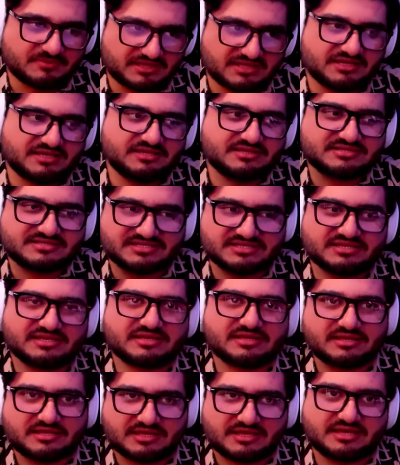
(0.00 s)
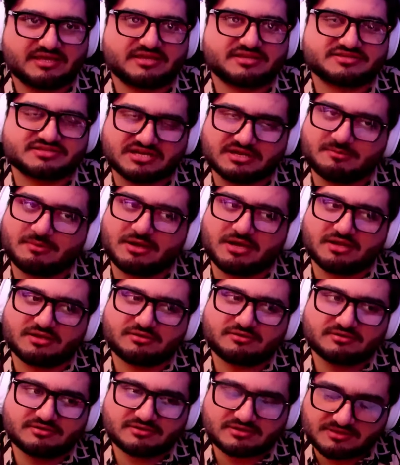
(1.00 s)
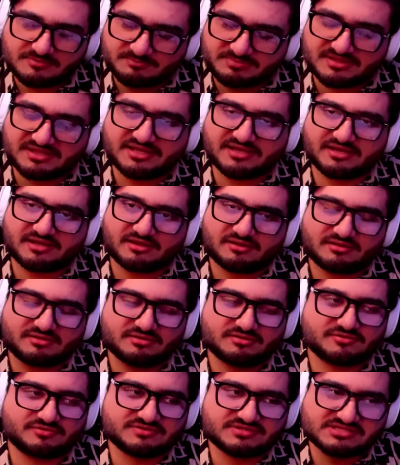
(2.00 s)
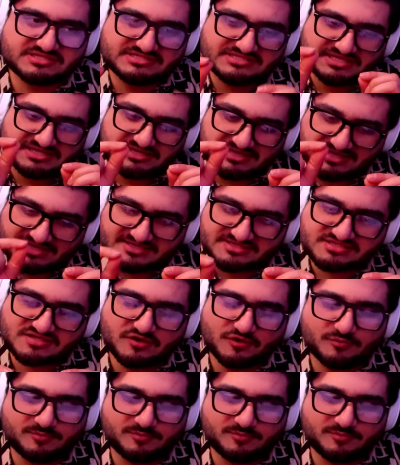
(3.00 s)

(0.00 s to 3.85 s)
E T H, come on, complete it. Don't just say the S O